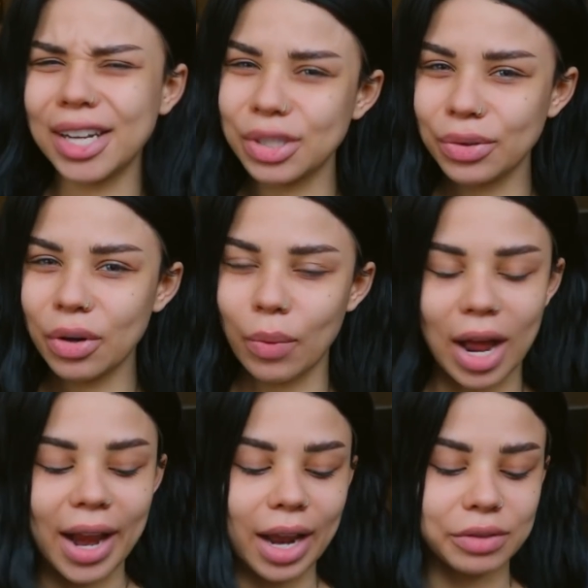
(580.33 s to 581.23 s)
I don't know
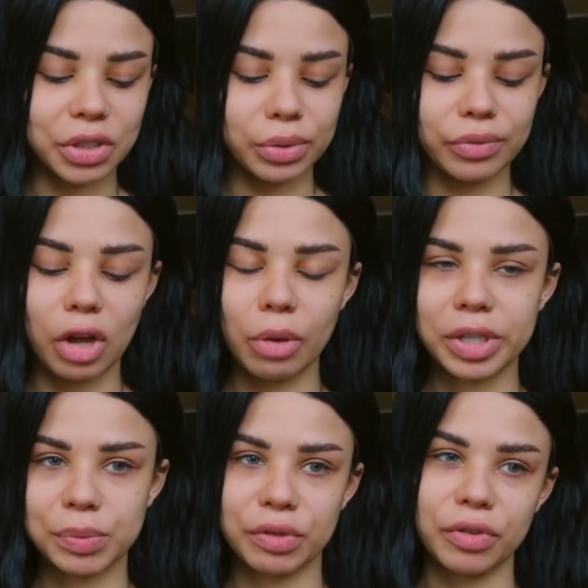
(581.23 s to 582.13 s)
why, I just sort of
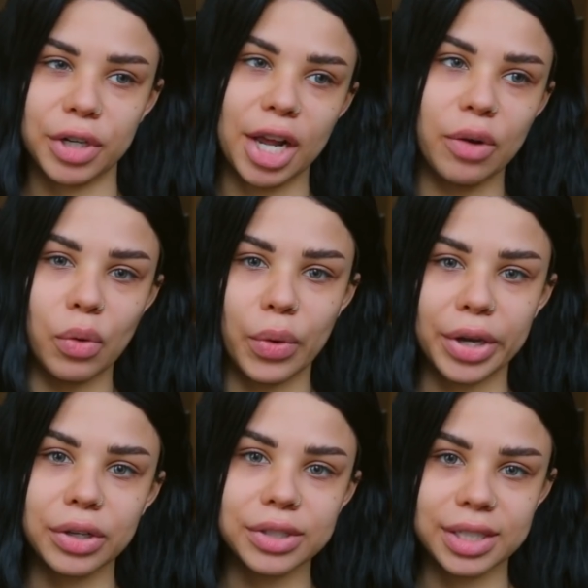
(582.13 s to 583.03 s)
always preferred how
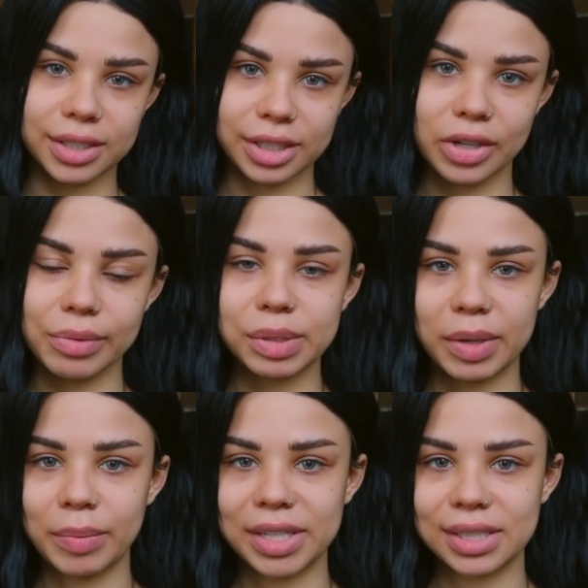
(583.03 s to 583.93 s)
oils and serums
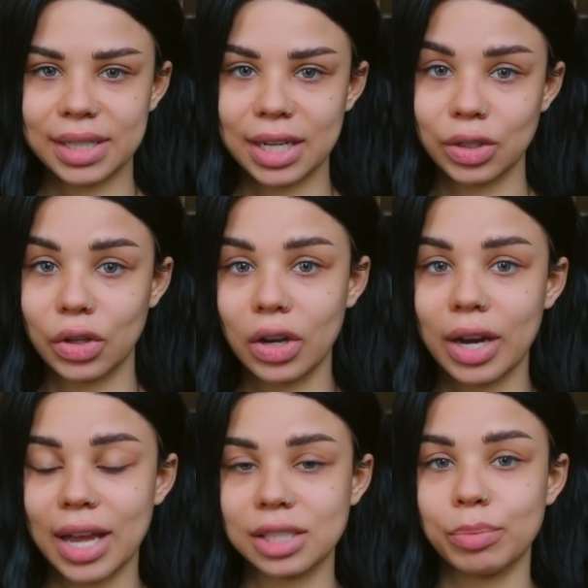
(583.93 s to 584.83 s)
make my skin
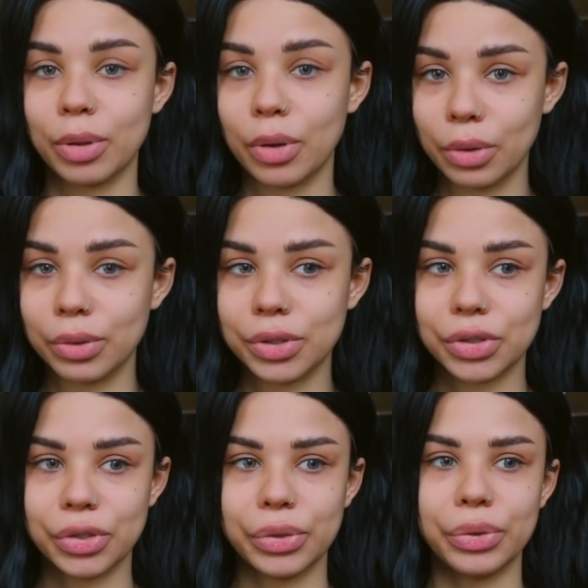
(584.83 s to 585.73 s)
look as
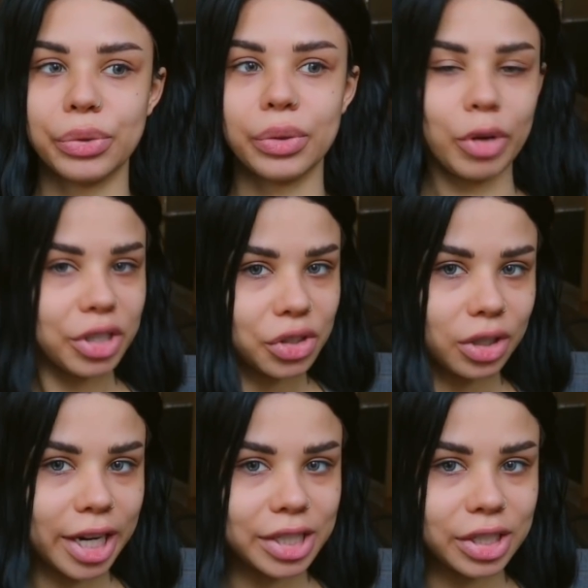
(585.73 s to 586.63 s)
opposed to
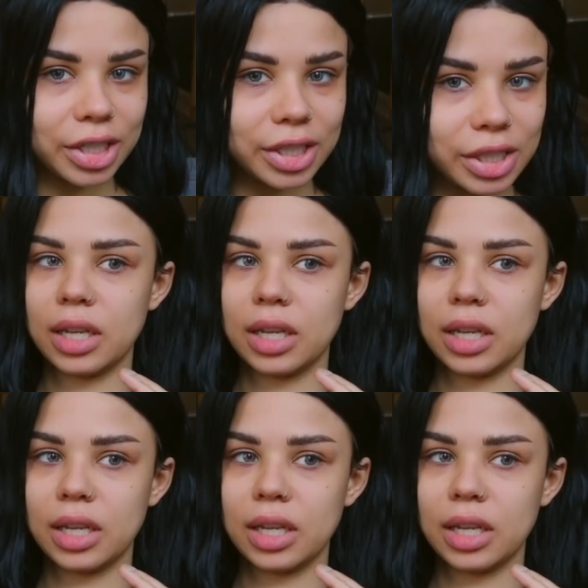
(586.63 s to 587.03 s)
moisturizers.